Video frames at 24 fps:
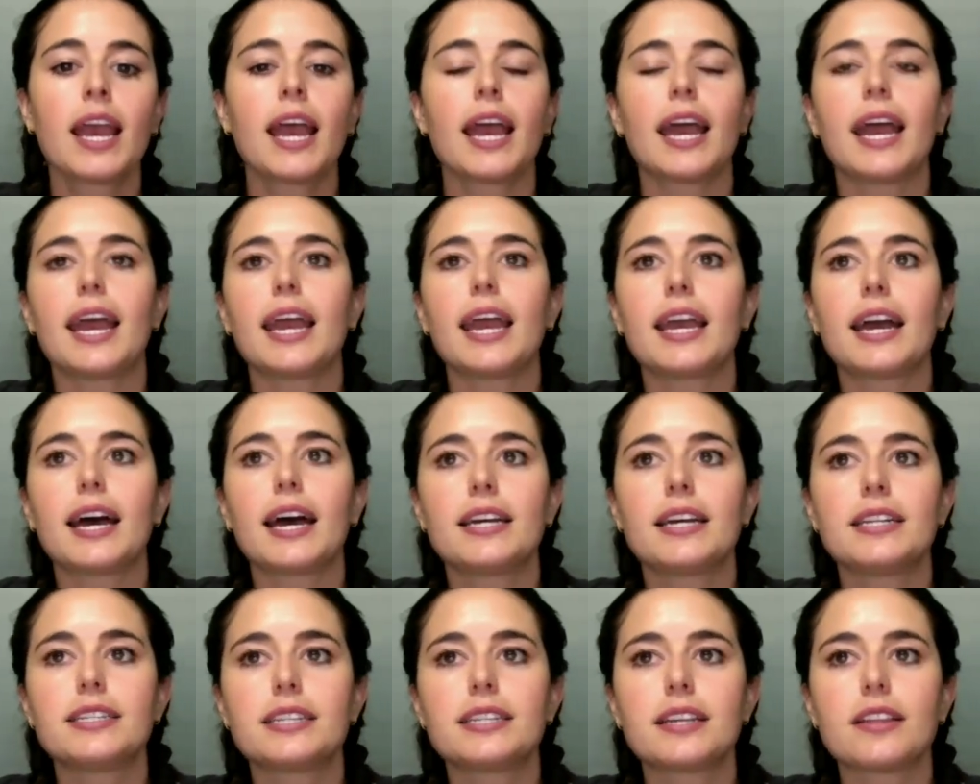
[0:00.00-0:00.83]

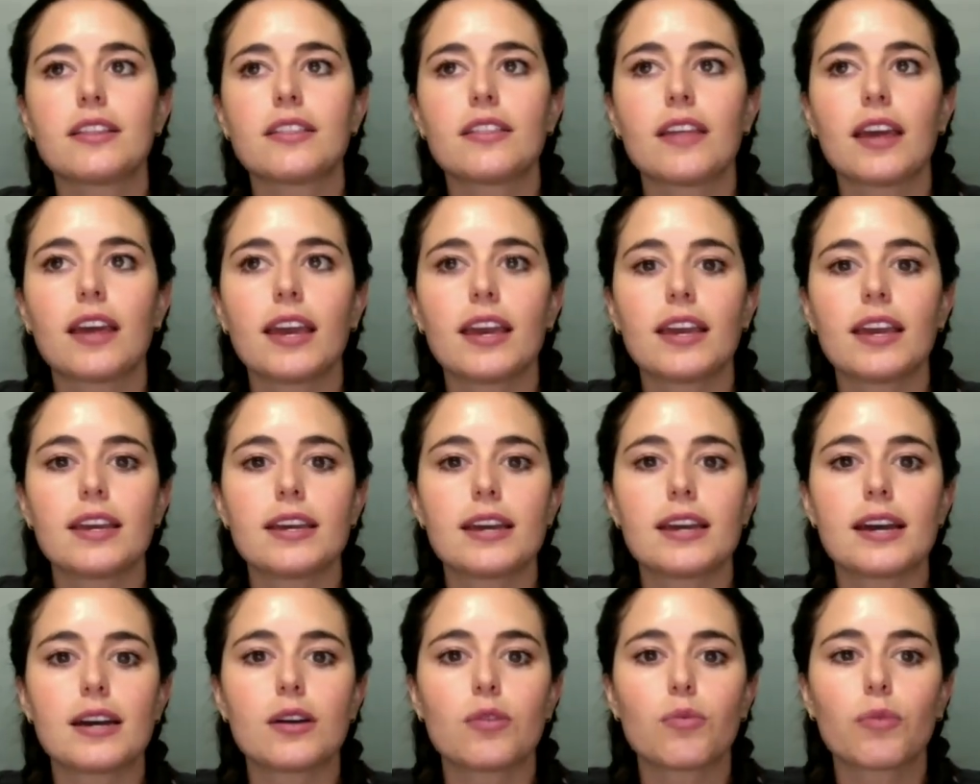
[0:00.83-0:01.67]
and
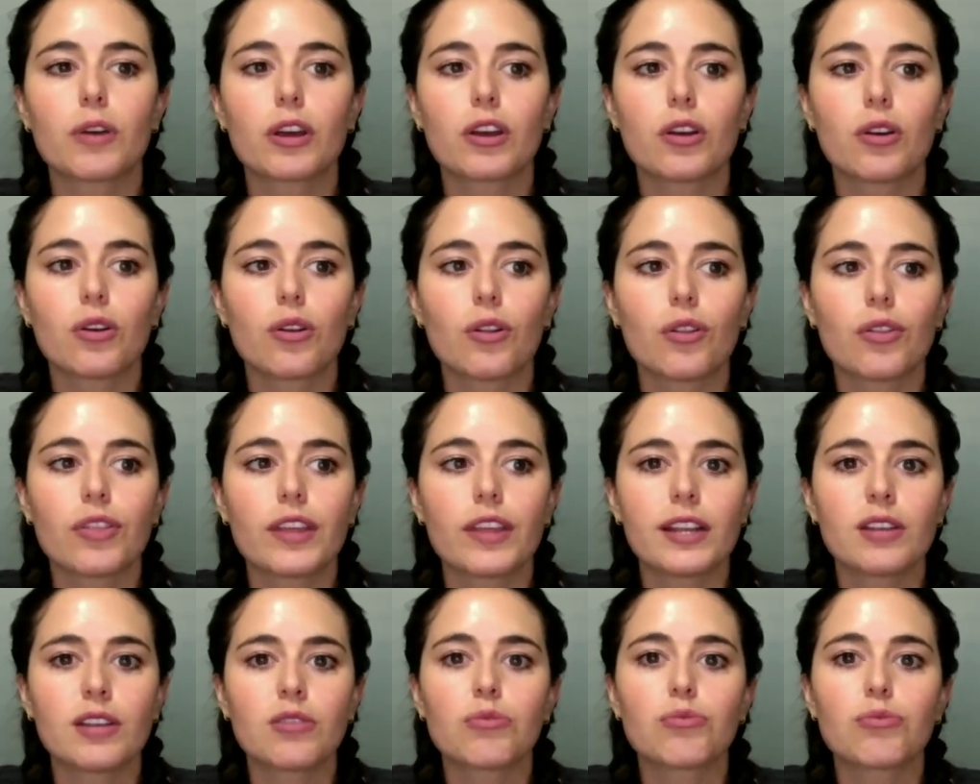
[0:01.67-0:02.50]
they will
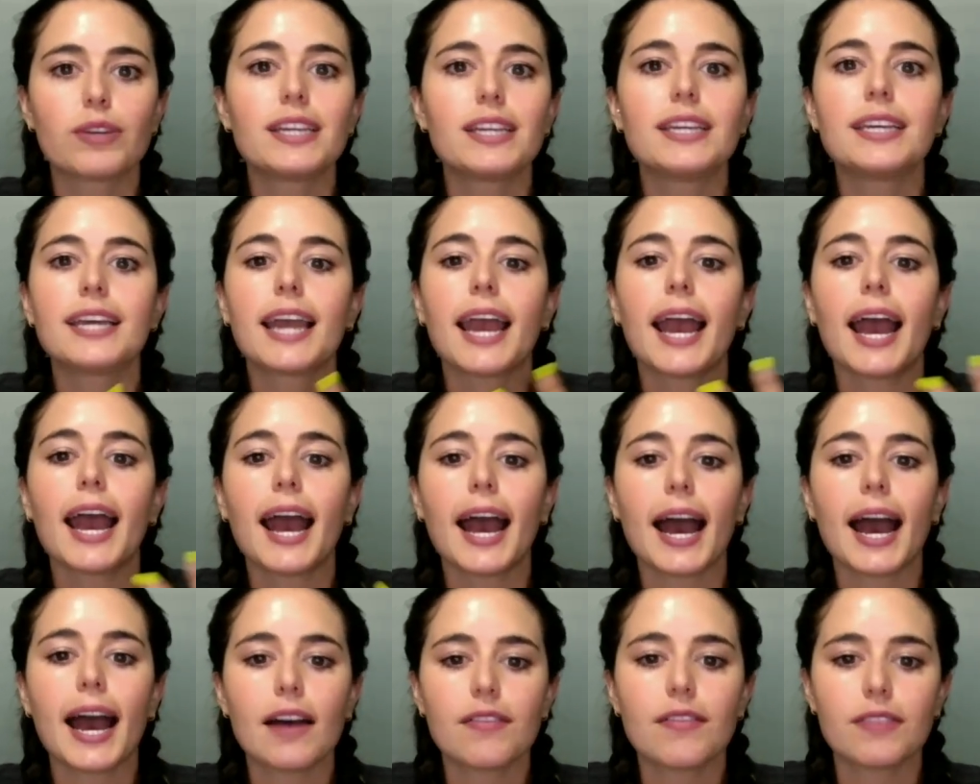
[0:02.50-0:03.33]
then wreak
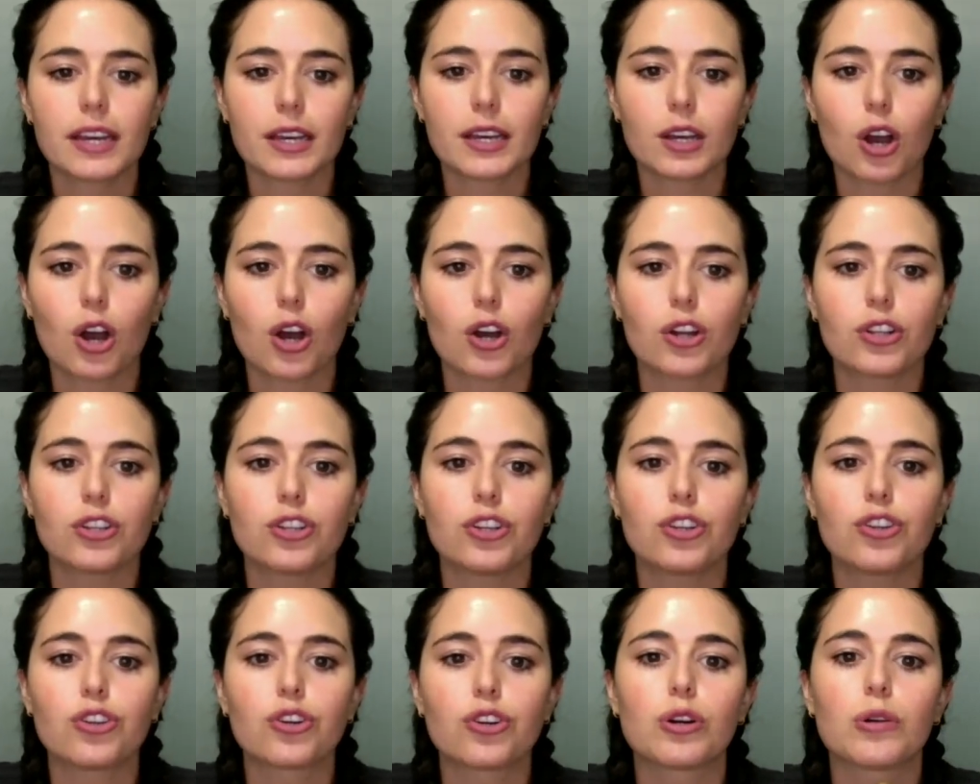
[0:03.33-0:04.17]
havoc on
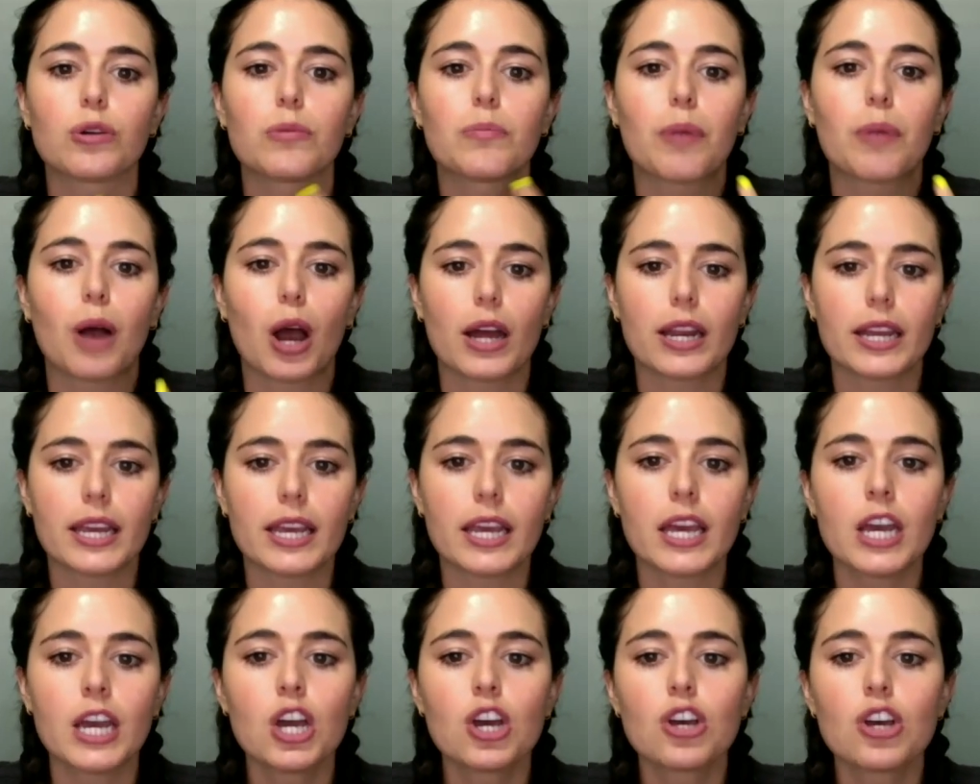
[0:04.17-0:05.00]
your
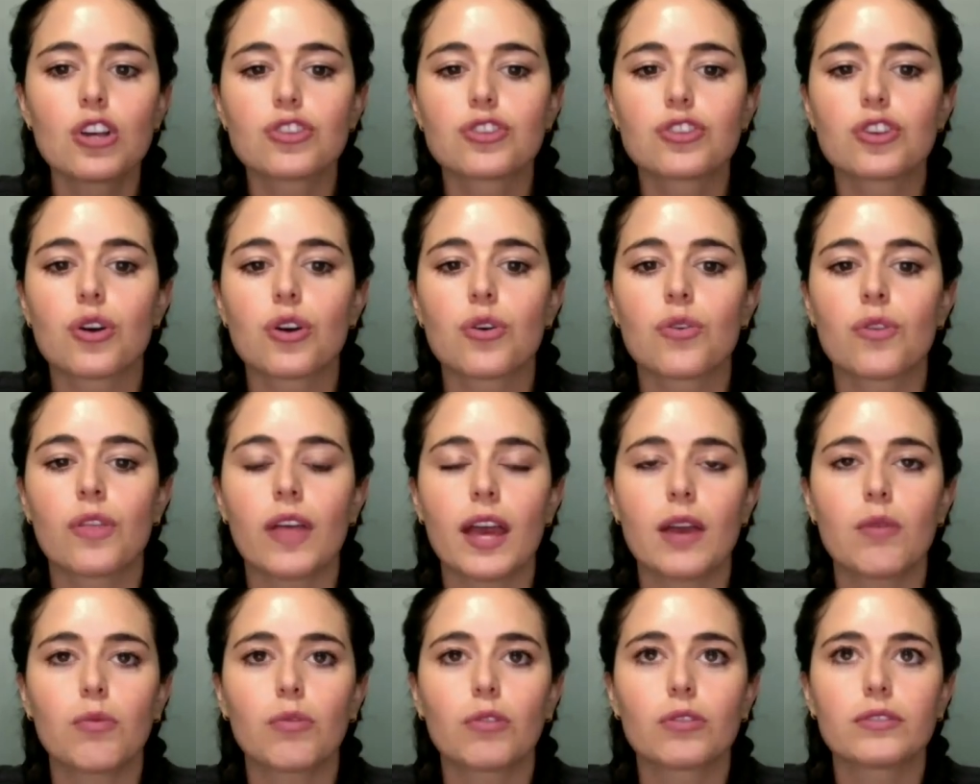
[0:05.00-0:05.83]
body. So
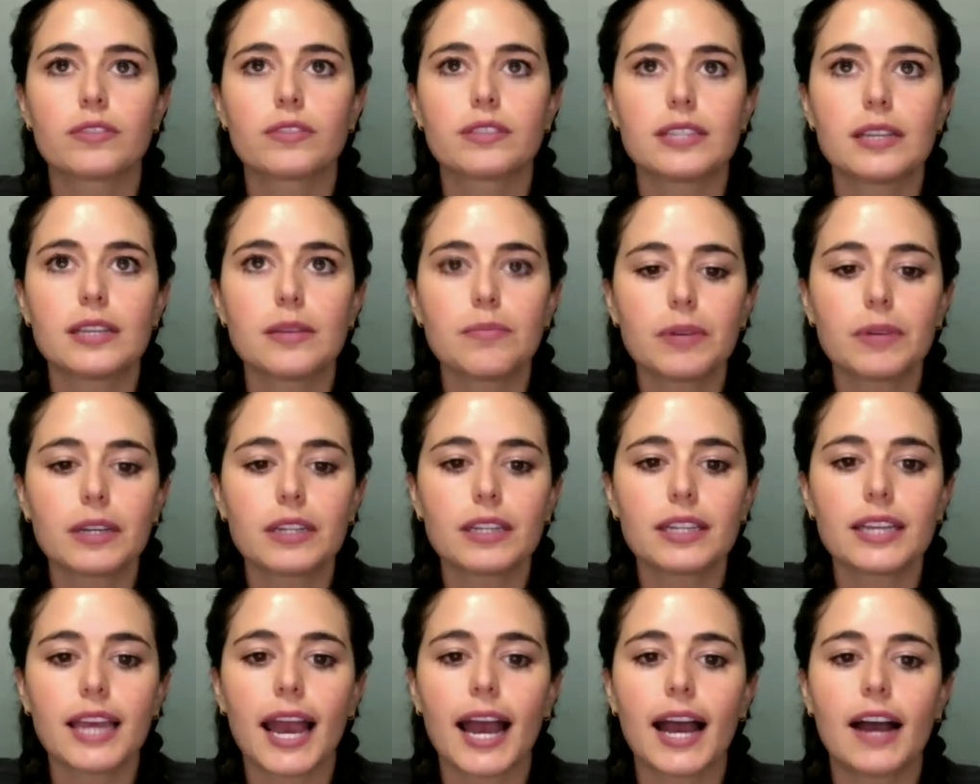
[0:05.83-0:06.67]
they will
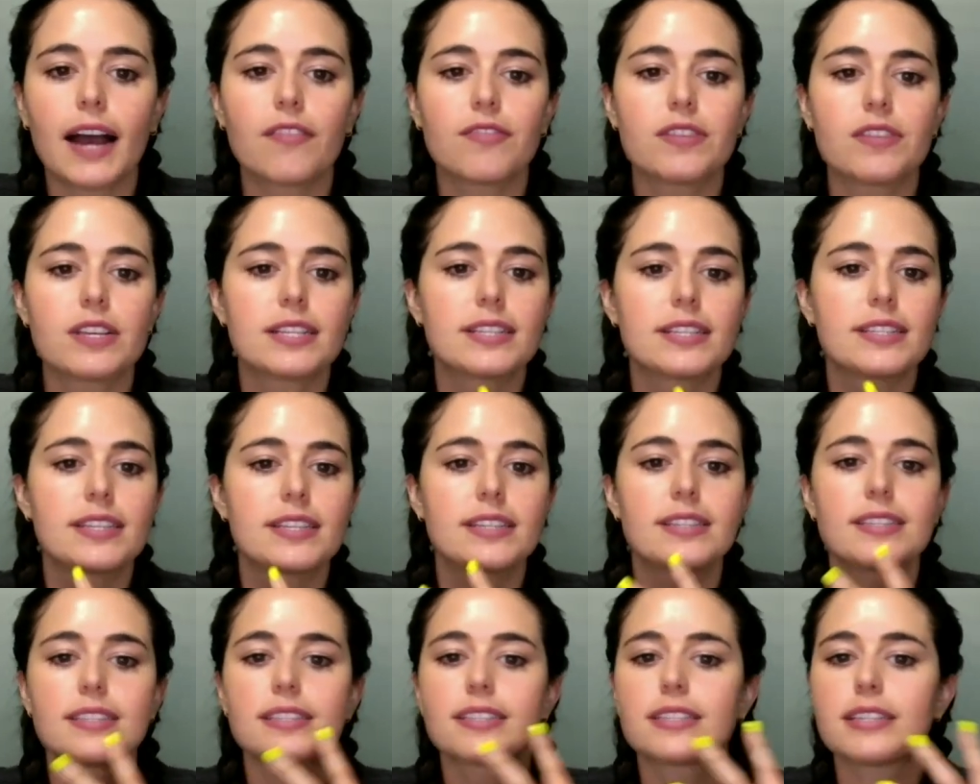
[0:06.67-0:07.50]
typically have this
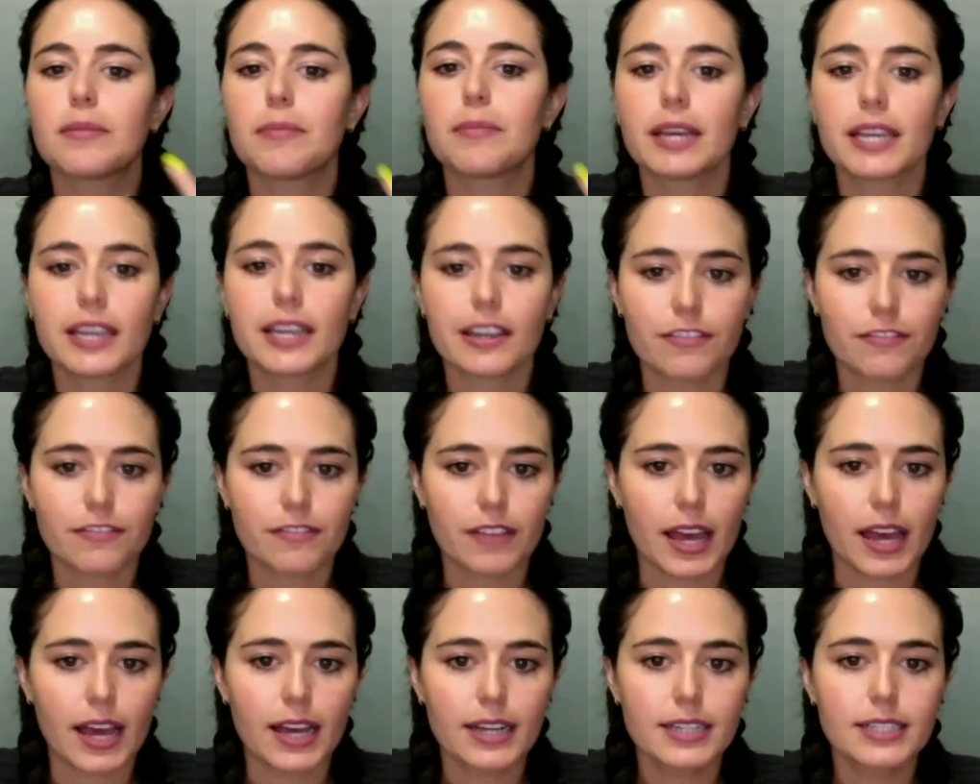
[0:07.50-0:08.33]
systemic
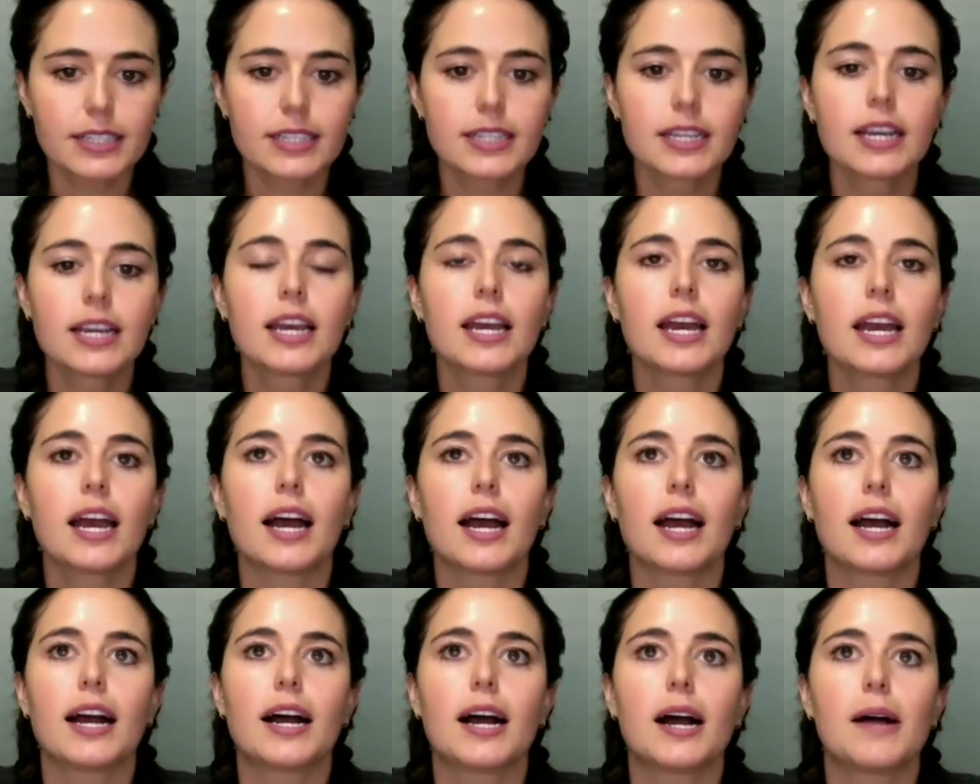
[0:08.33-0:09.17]
effect
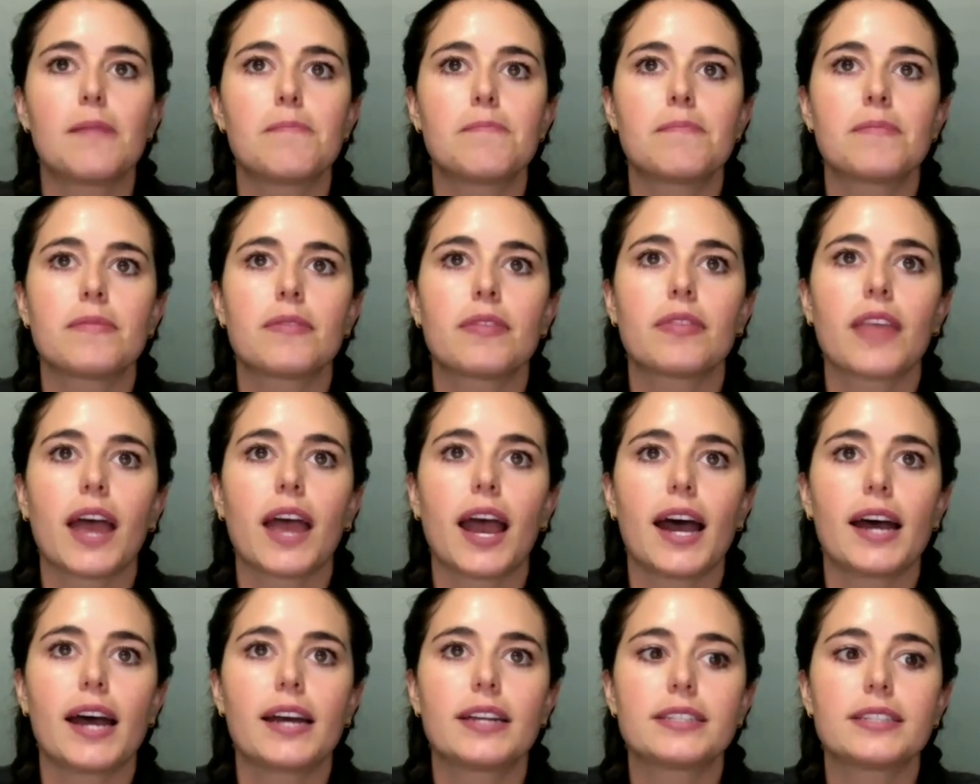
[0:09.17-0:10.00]

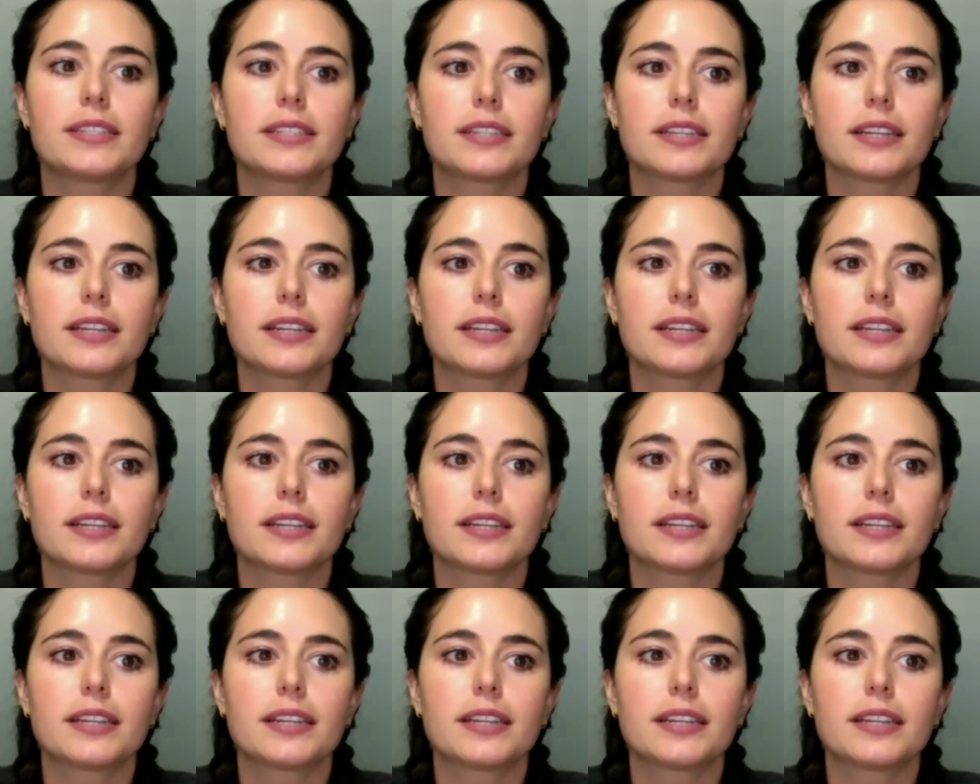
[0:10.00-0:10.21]
that